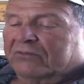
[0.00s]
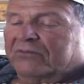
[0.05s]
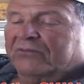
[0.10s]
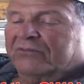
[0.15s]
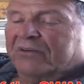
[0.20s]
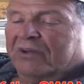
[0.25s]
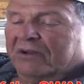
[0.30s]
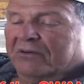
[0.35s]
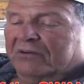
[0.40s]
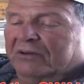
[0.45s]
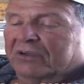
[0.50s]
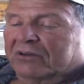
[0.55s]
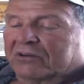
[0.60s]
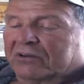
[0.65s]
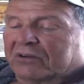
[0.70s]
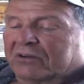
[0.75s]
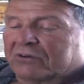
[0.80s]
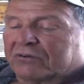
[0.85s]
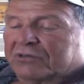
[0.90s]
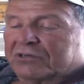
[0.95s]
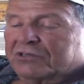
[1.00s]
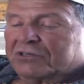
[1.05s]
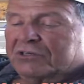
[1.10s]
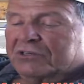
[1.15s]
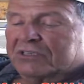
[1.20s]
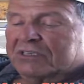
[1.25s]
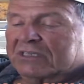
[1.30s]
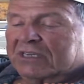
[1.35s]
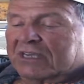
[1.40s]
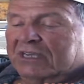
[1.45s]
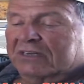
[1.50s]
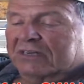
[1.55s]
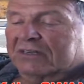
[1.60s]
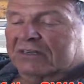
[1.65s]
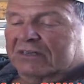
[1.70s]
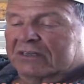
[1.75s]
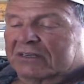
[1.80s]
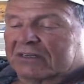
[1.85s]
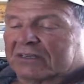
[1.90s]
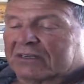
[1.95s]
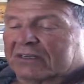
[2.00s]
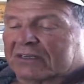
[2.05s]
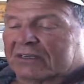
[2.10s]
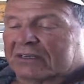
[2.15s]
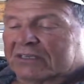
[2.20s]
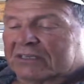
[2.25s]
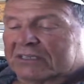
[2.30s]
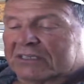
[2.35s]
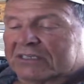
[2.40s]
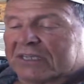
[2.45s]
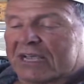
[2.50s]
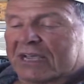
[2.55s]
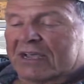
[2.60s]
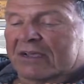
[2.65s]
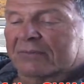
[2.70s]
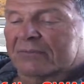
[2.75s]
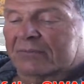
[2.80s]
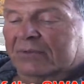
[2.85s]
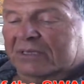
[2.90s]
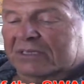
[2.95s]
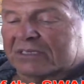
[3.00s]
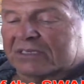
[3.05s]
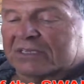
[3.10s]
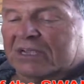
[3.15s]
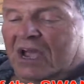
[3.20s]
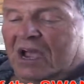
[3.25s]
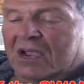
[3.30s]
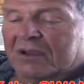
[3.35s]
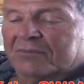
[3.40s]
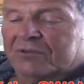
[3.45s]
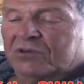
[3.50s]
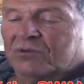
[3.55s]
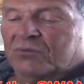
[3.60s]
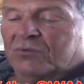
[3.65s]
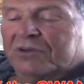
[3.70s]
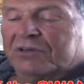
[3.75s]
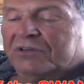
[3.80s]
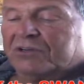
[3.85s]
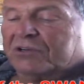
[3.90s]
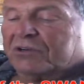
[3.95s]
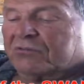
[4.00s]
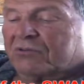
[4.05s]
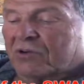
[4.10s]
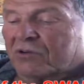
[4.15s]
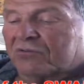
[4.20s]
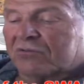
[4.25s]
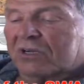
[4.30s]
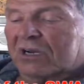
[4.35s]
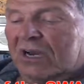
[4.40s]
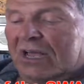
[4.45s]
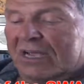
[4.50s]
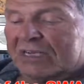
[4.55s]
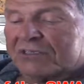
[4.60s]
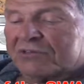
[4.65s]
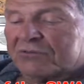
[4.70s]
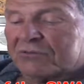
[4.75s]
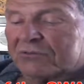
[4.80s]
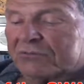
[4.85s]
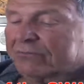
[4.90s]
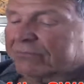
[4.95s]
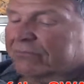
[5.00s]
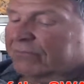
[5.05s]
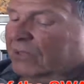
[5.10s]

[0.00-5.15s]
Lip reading: "Very good, Lewis," she said. "Sam, it's time you went to your own classroom.